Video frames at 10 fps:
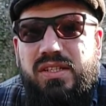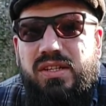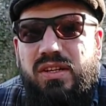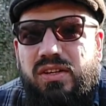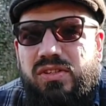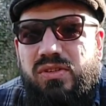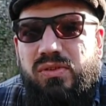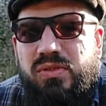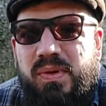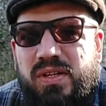look at
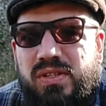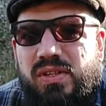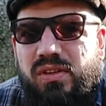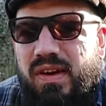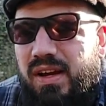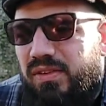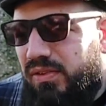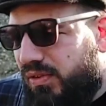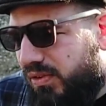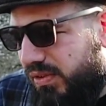scorch marks on the ground
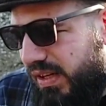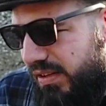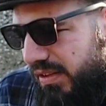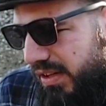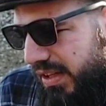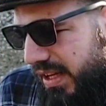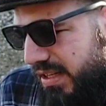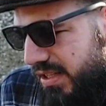or anything like that.